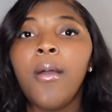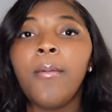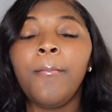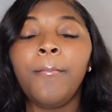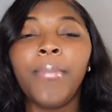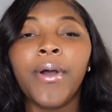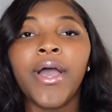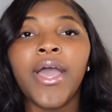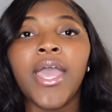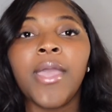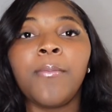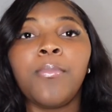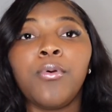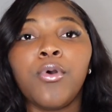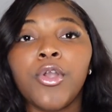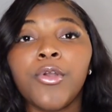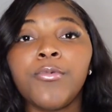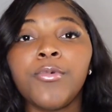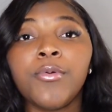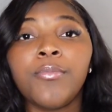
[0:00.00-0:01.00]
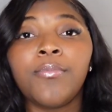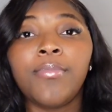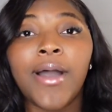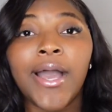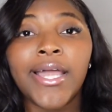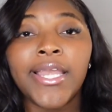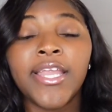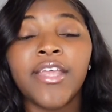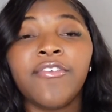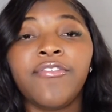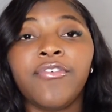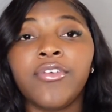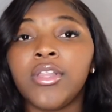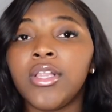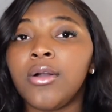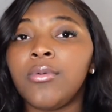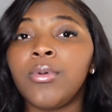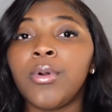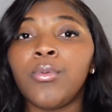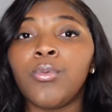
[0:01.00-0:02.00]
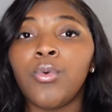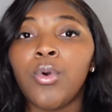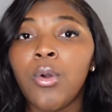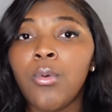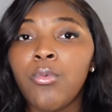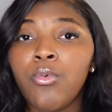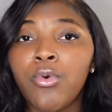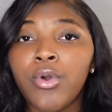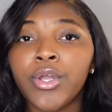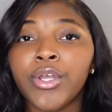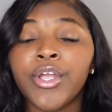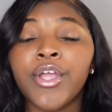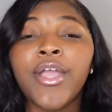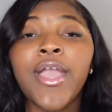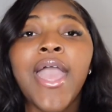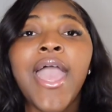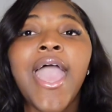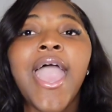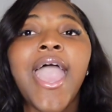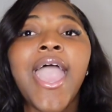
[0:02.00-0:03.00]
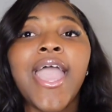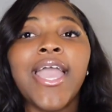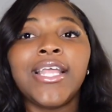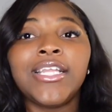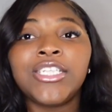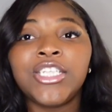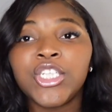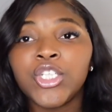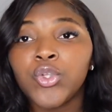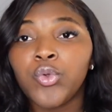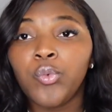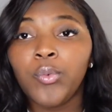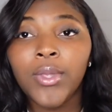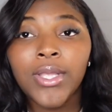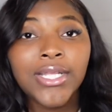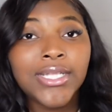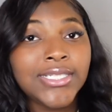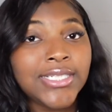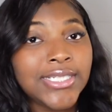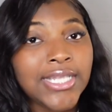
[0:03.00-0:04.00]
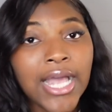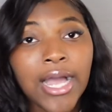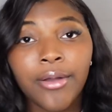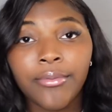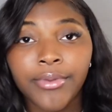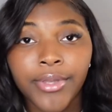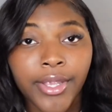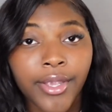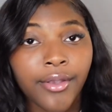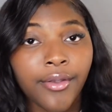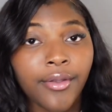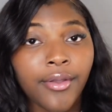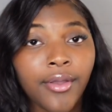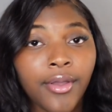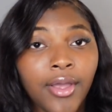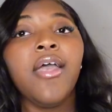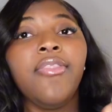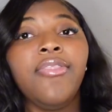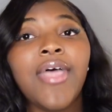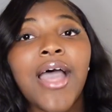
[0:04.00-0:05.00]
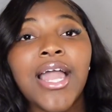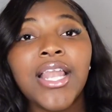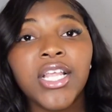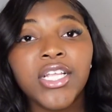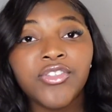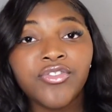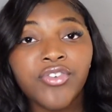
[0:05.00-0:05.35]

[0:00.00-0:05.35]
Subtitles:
but a portable Bite It, fill up with warm water and squeeze down there. That is